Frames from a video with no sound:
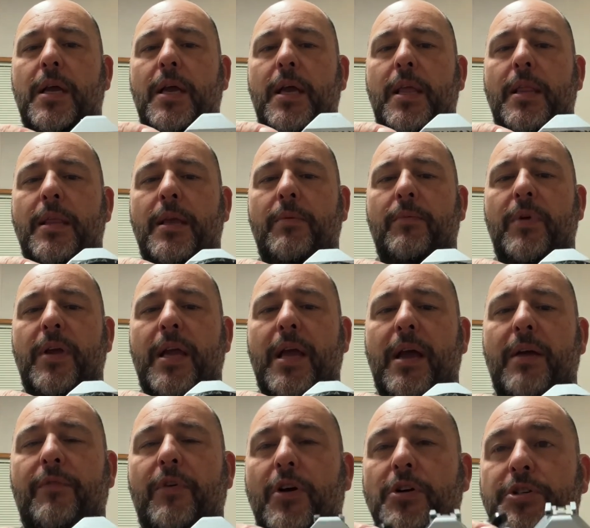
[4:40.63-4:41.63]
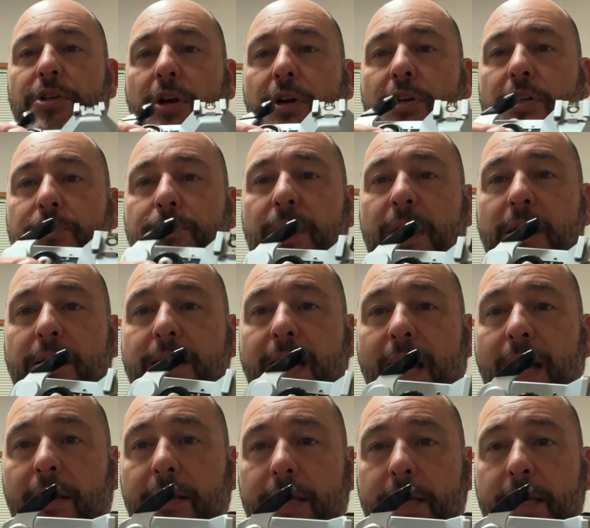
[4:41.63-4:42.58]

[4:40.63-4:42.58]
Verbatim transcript: And then we have our shutter speed dial